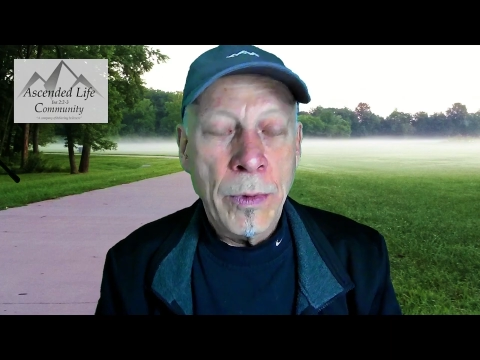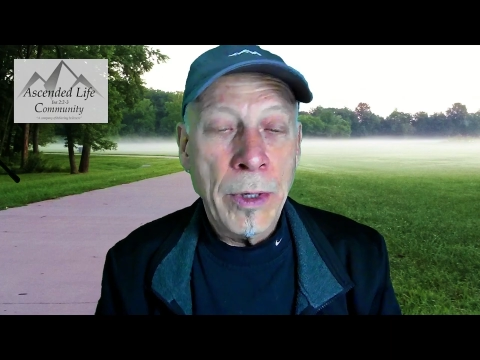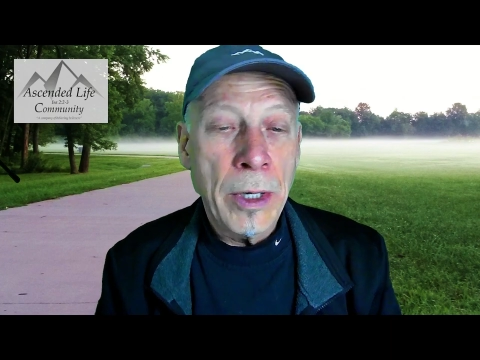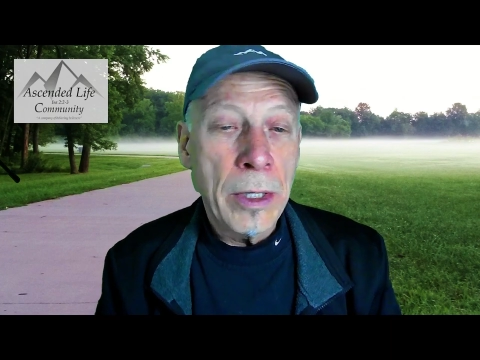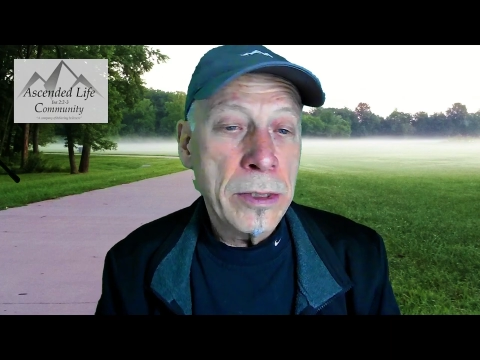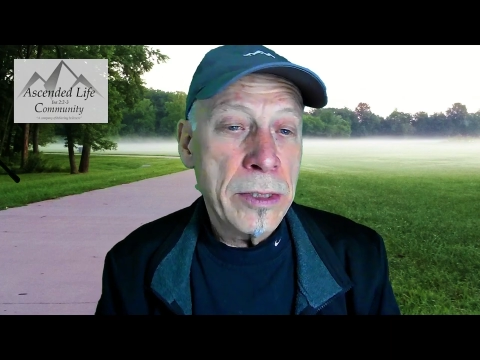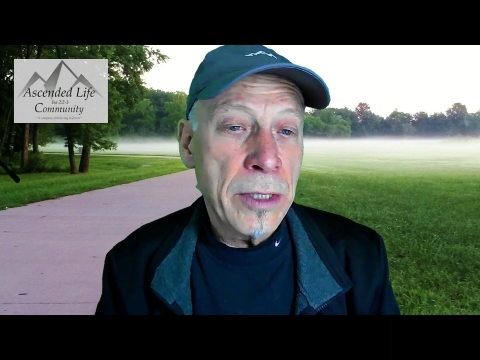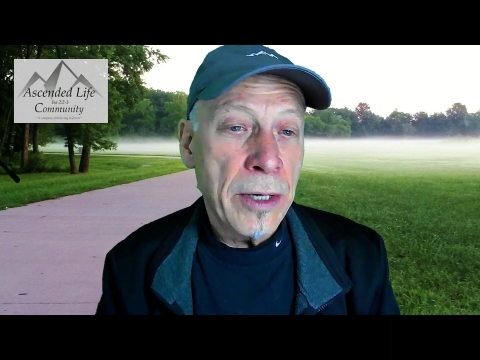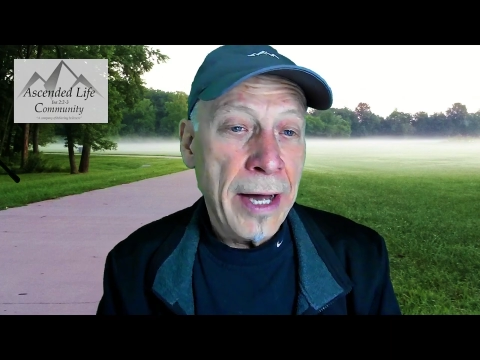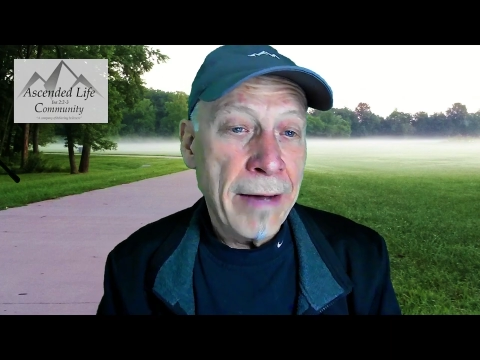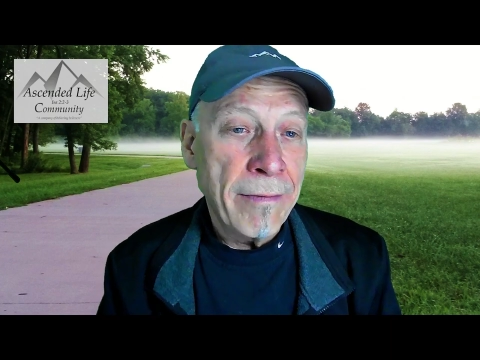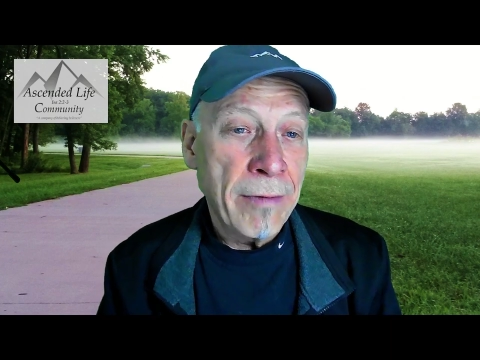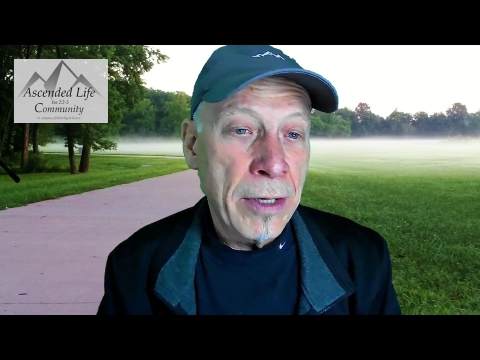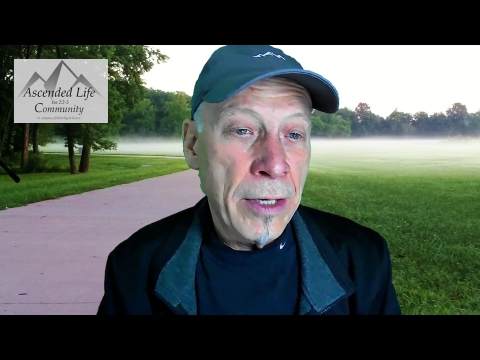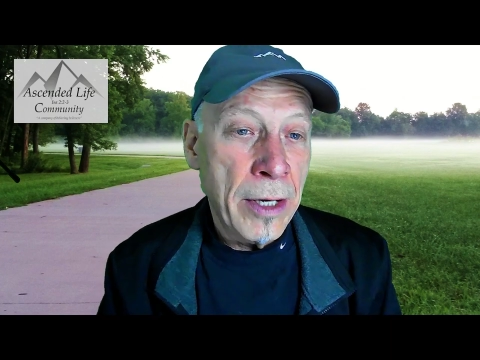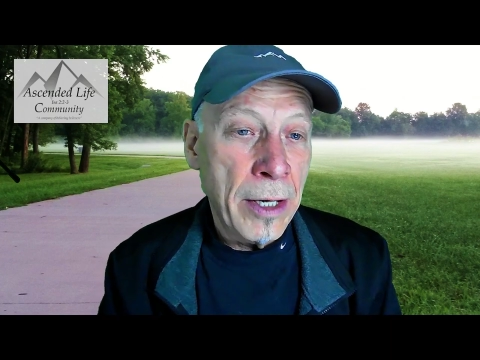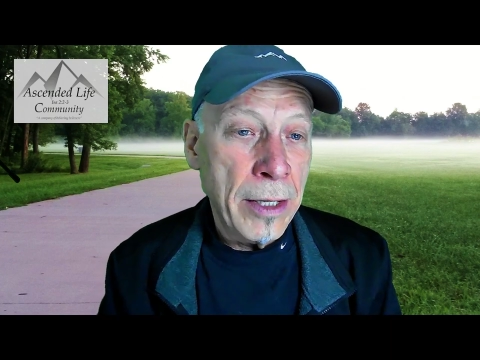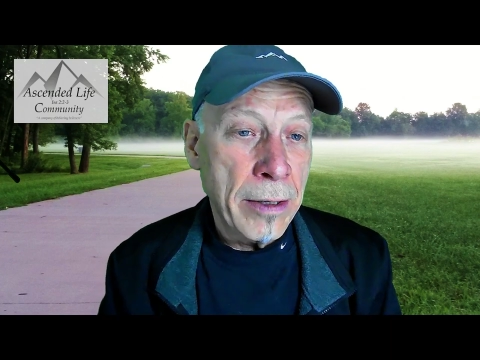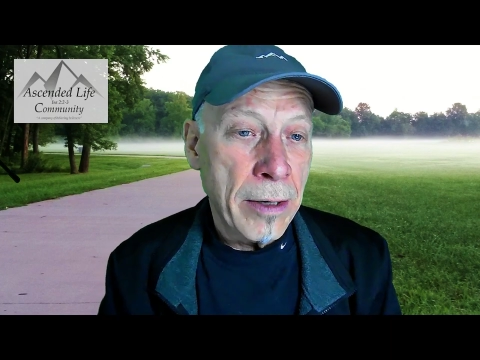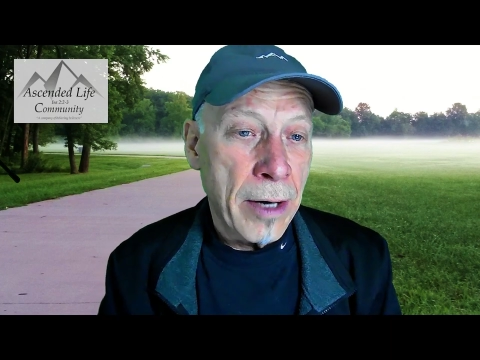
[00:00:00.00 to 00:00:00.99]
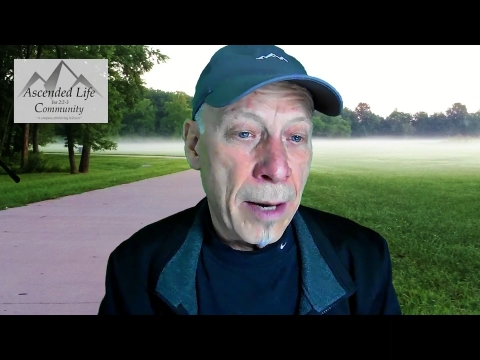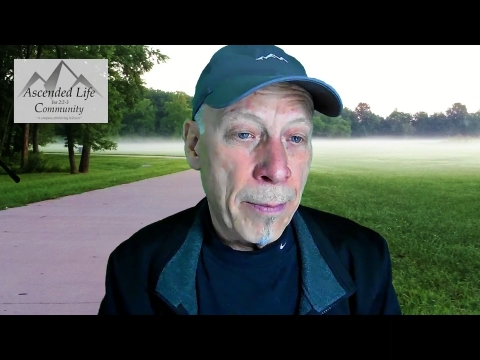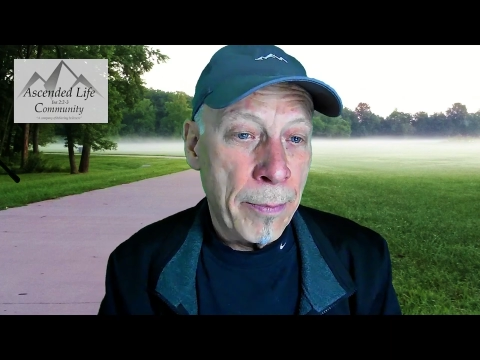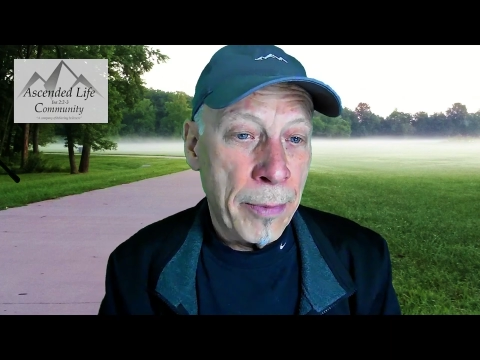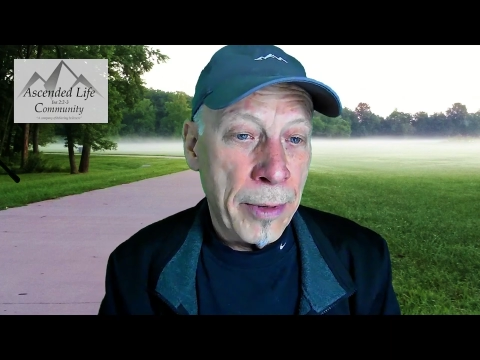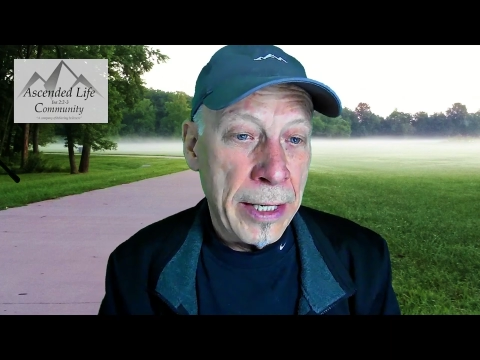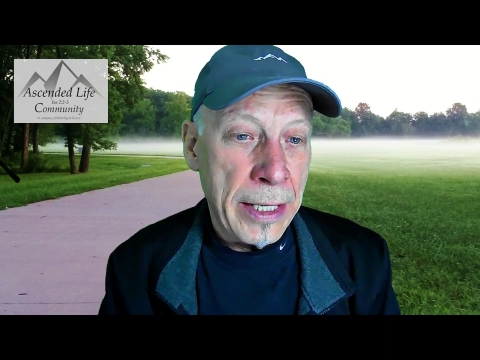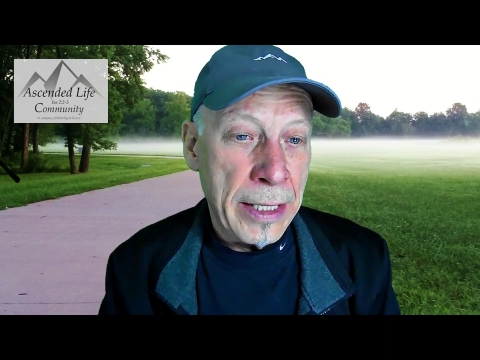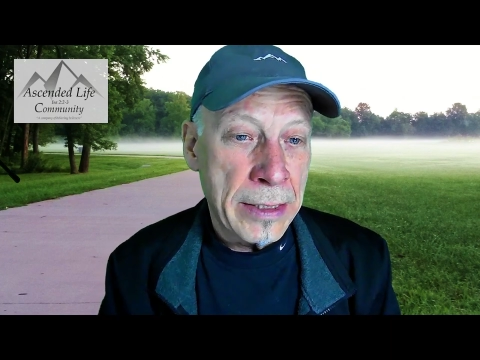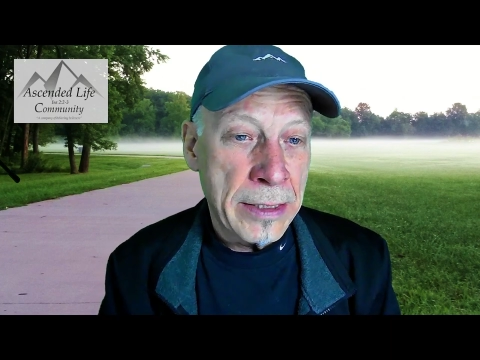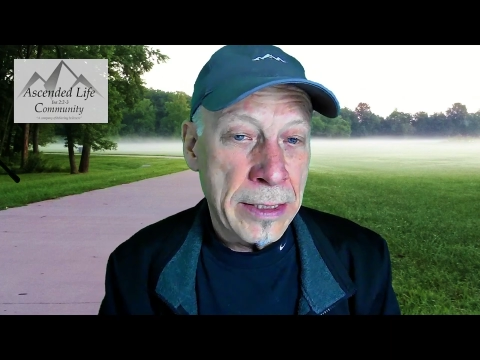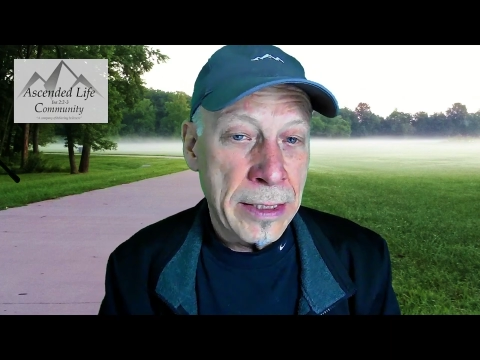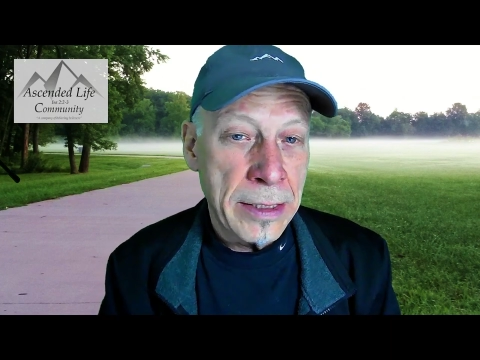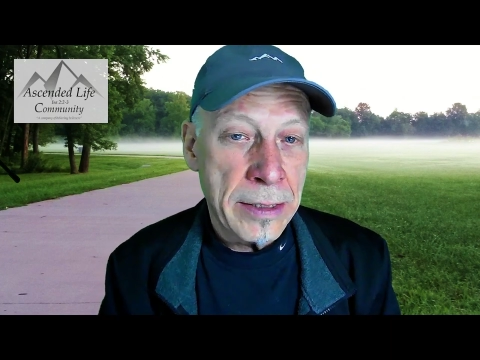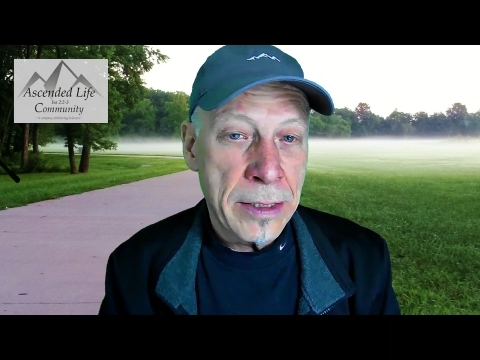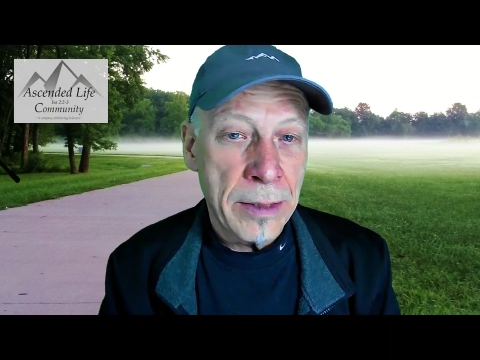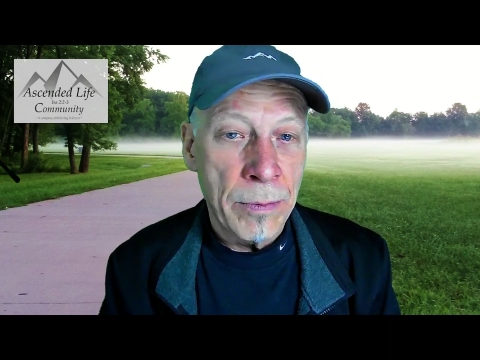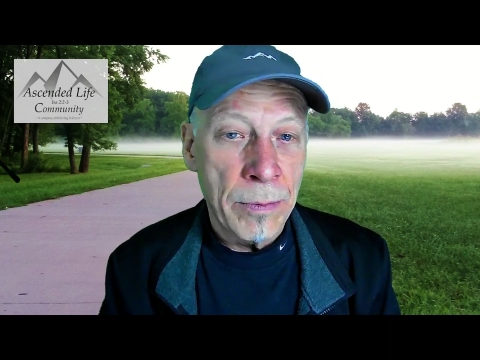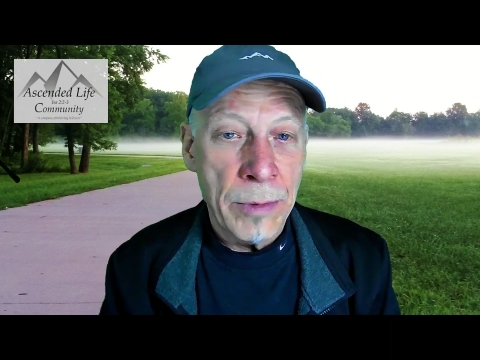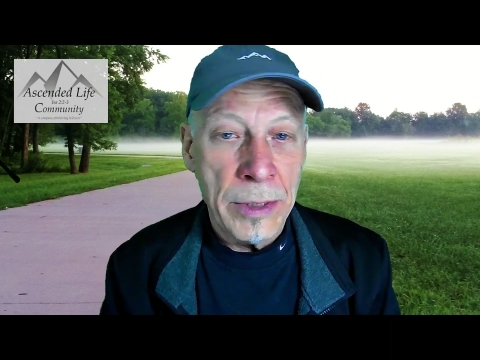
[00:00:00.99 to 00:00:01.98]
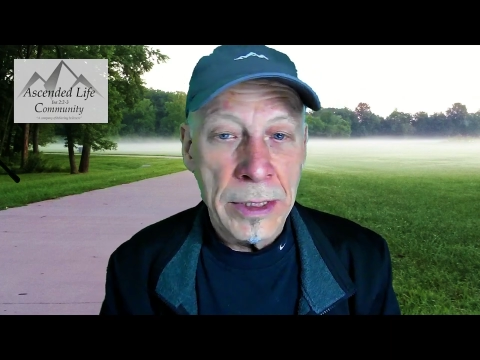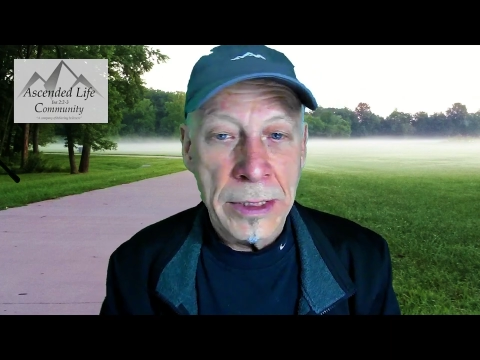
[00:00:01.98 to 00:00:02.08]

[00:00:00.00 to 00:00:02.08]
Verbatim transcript: We also have another operating system,